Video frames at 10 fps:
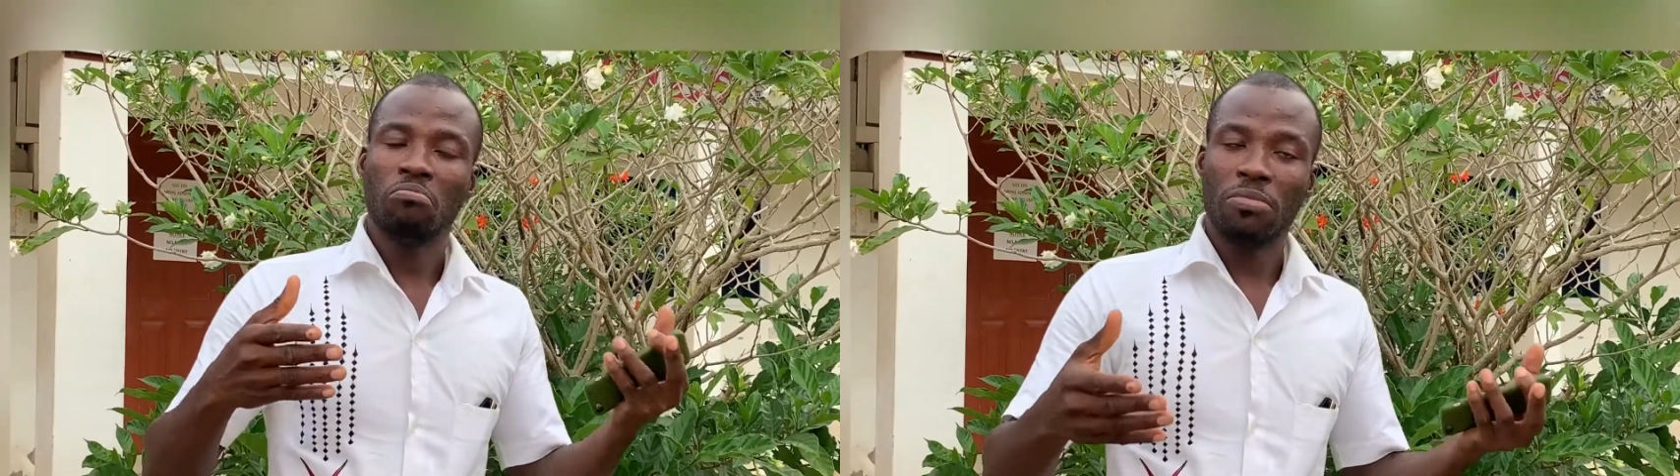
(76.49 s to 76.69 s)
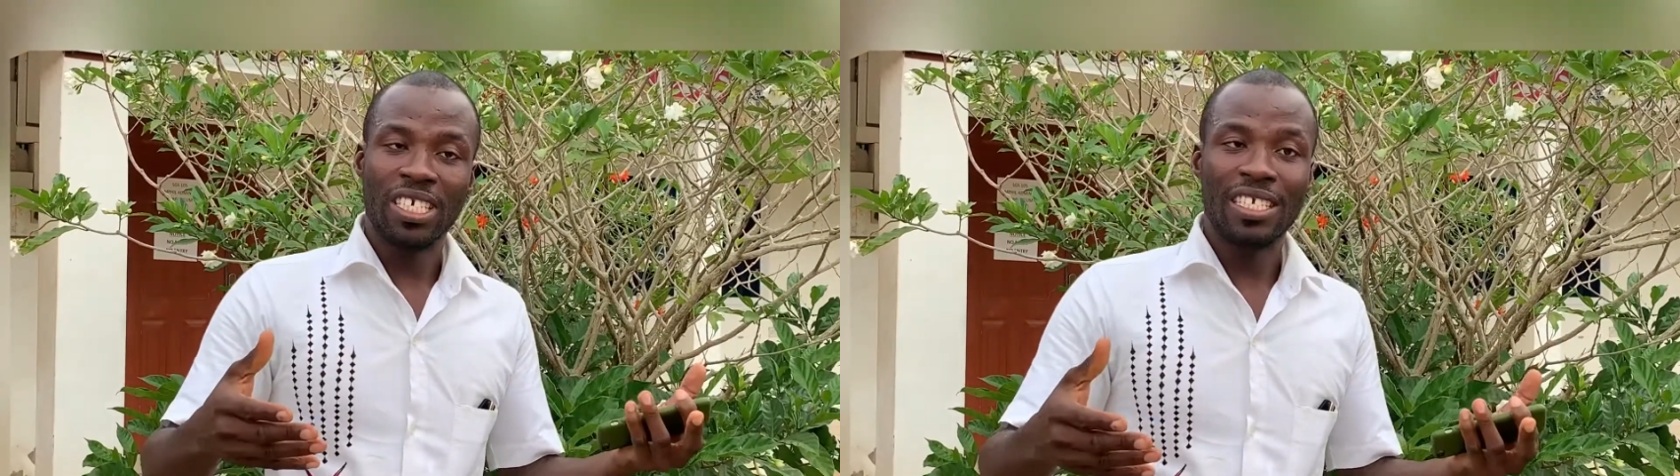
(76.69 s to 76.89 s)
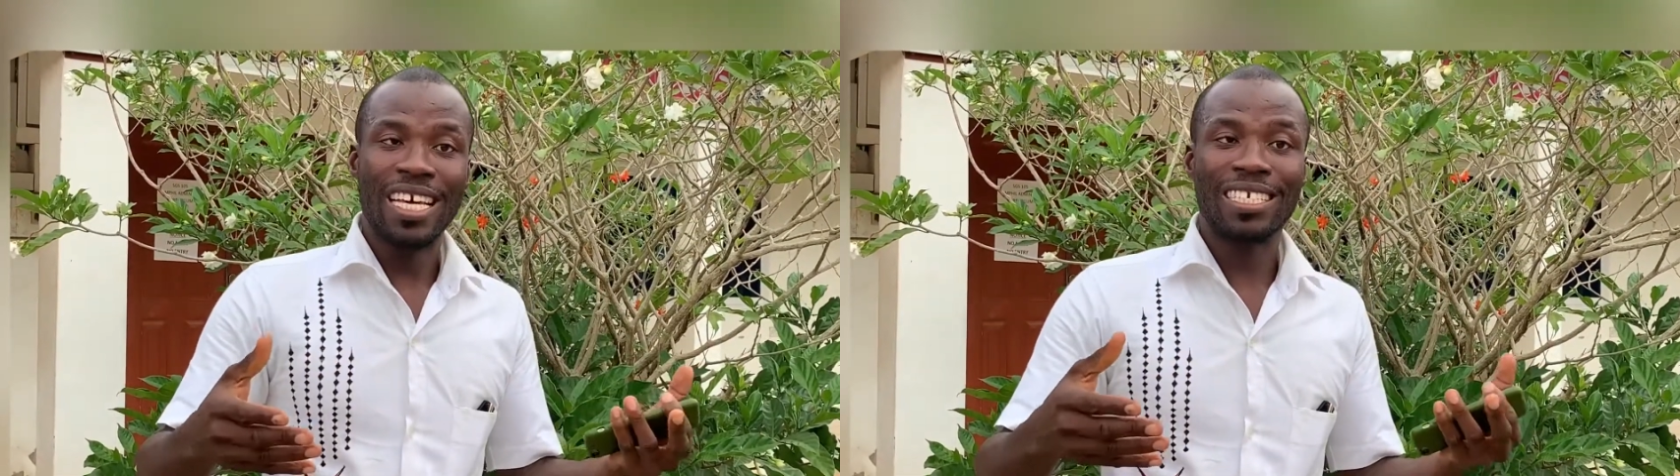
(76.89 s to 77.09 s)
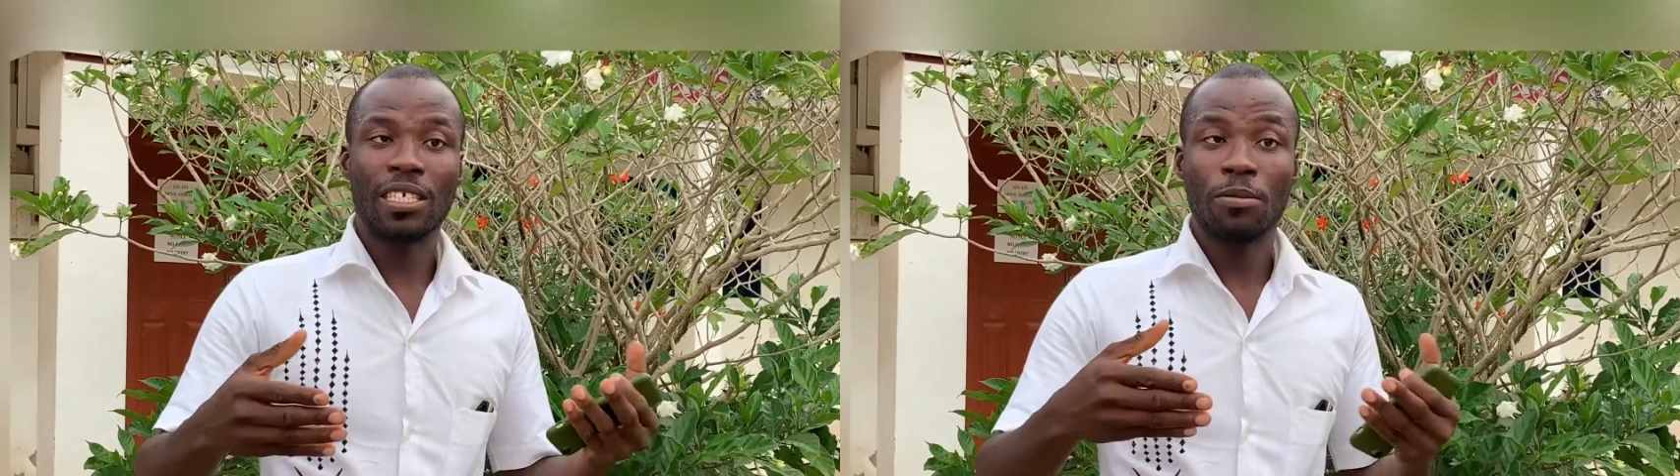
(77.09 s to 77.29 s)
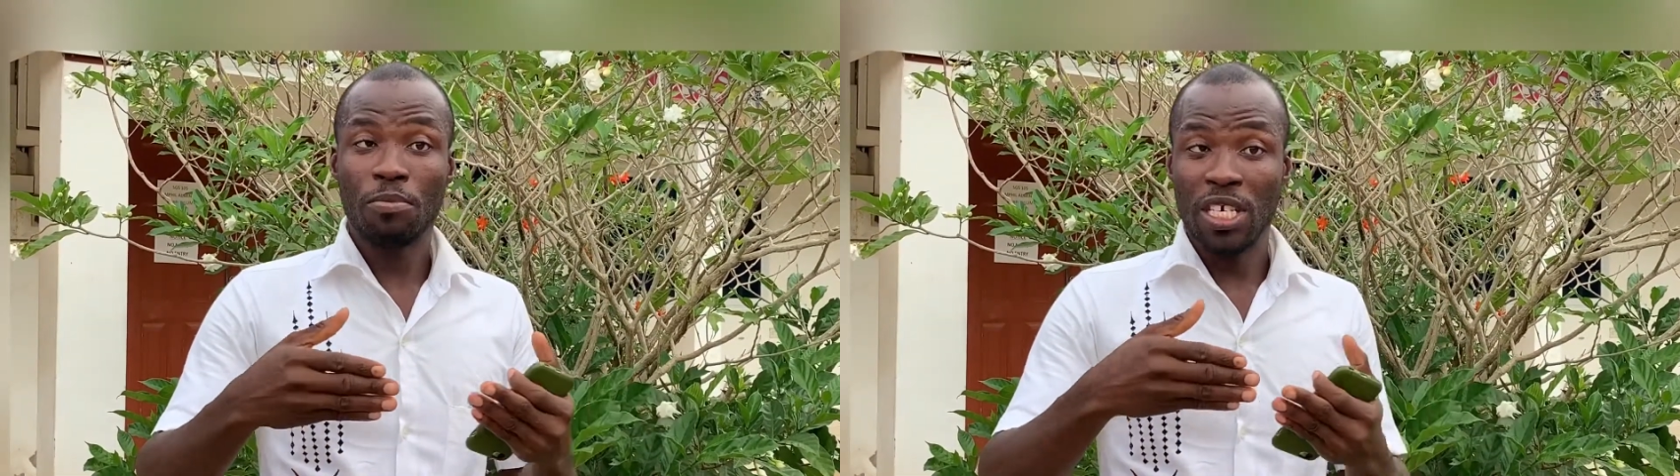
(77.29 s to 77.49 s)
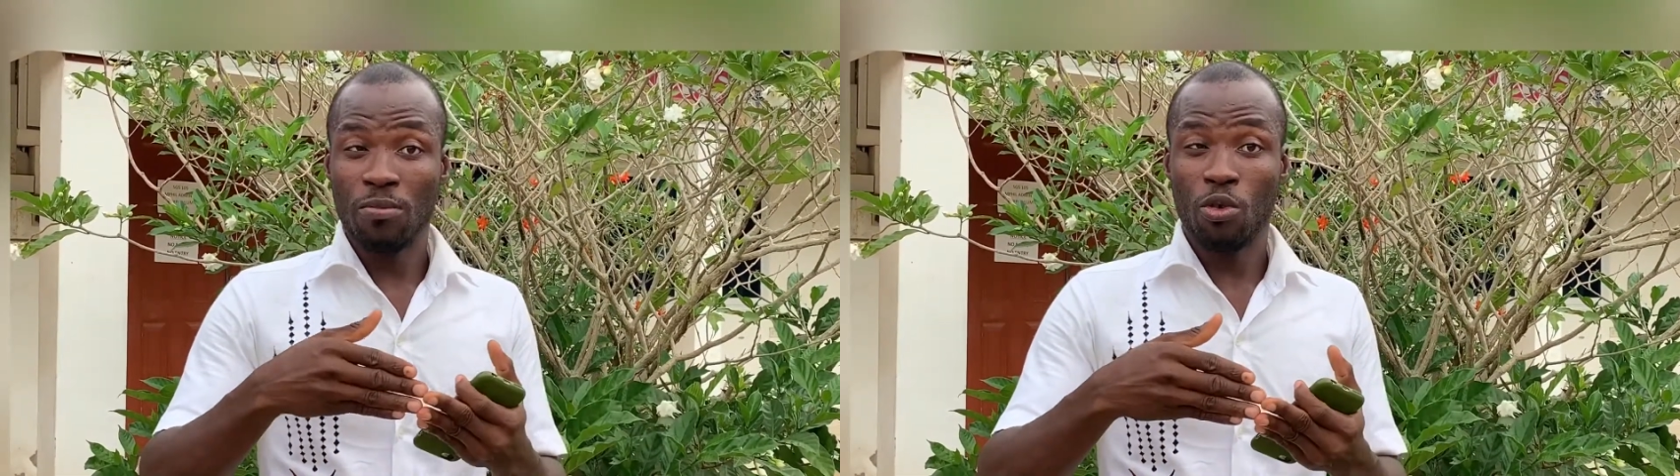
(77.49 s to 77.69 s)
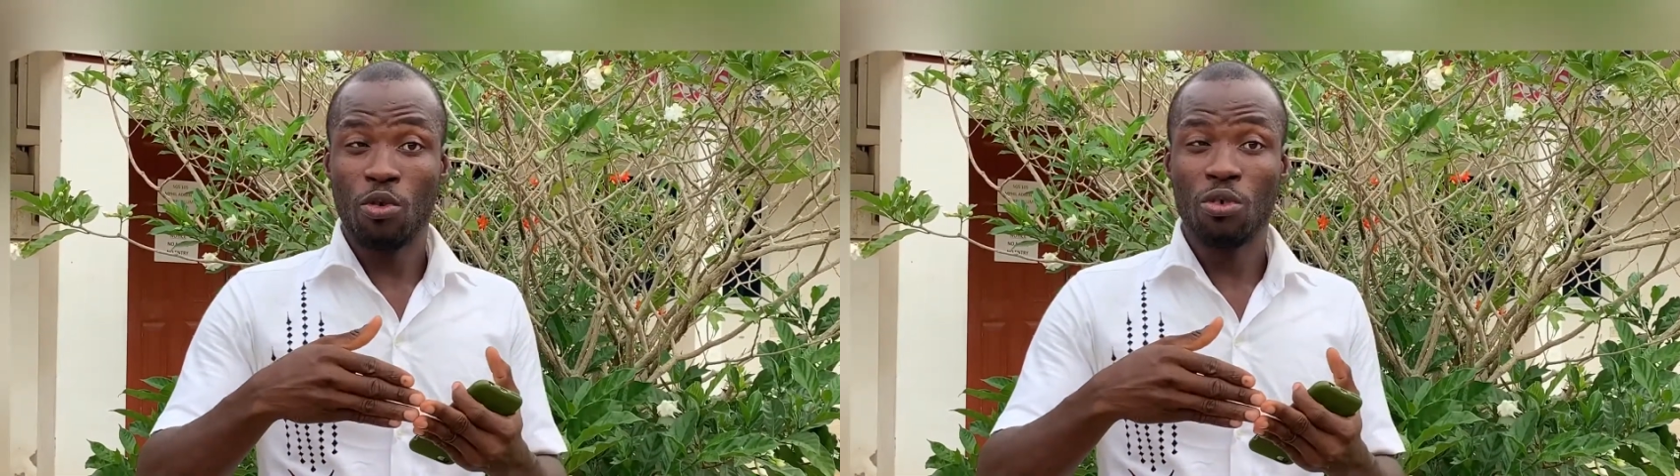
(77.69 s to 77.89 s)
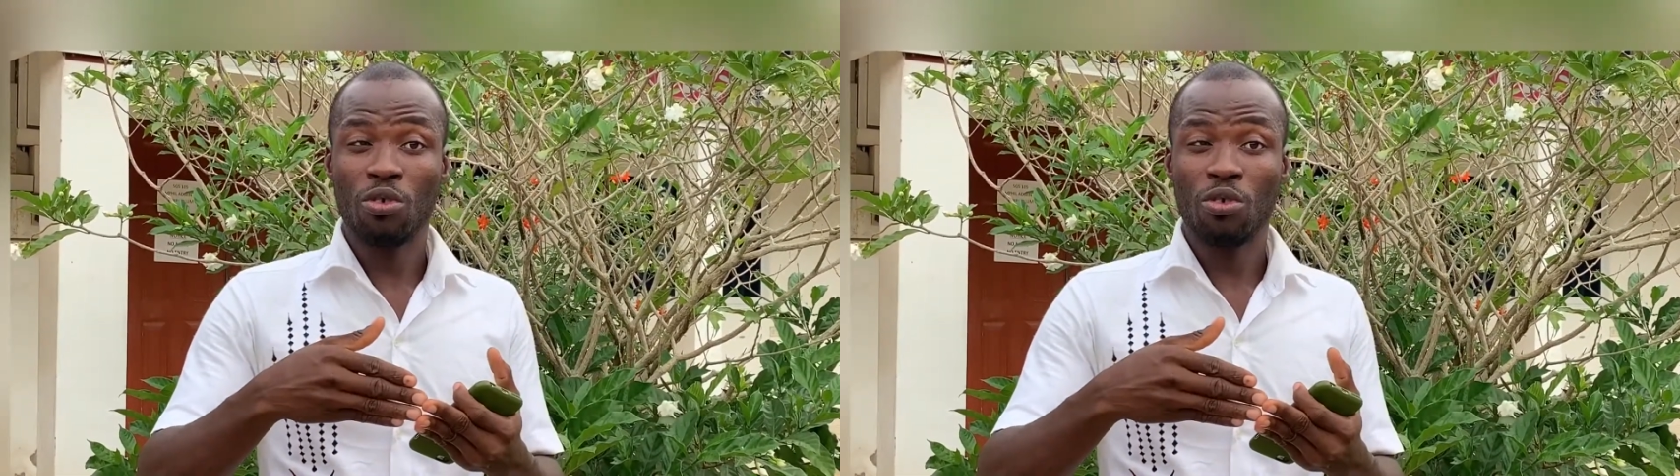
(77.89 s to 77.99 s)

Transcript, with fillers: business people